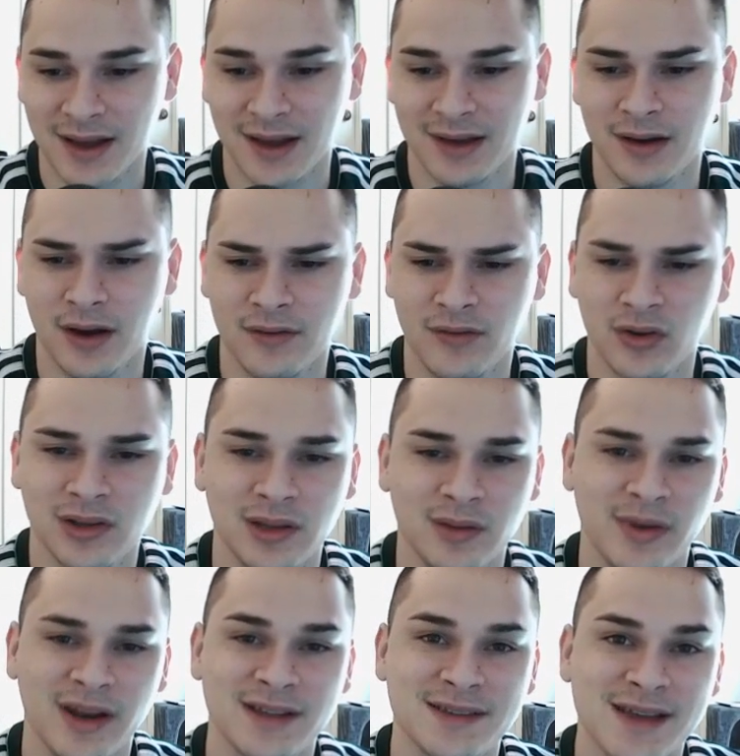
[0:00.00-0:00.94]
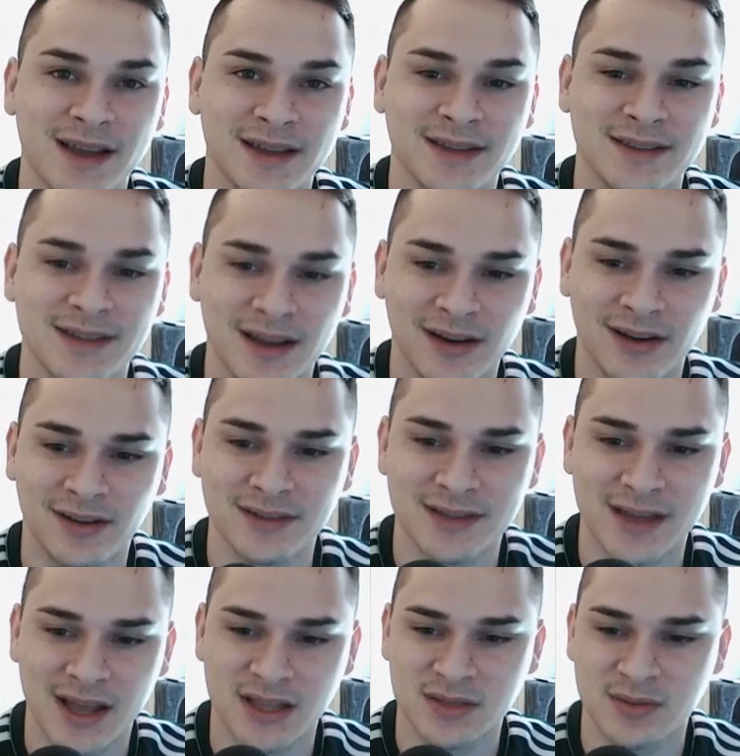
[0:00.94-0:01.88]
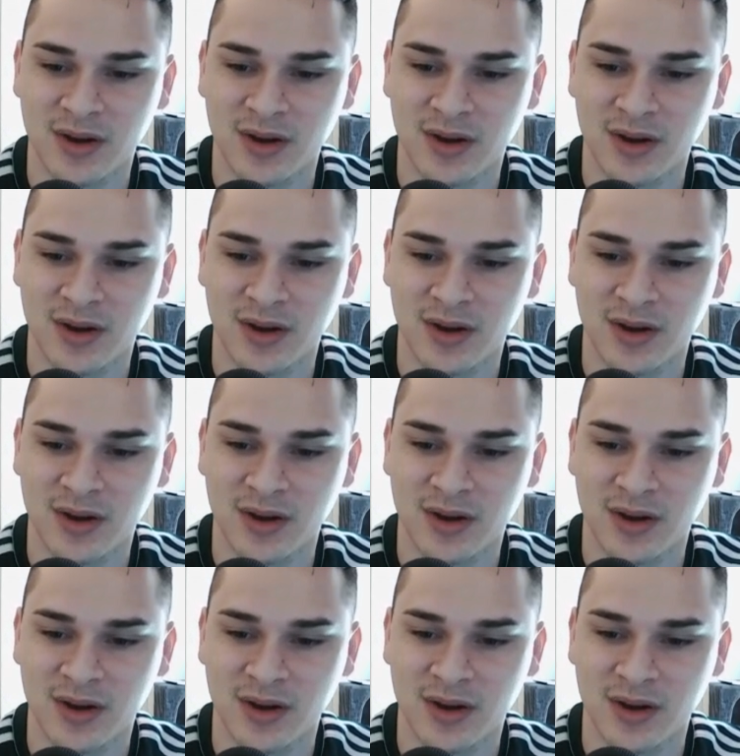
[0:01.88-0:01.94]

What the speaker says: I know I've only been attacking Town Hall 10s,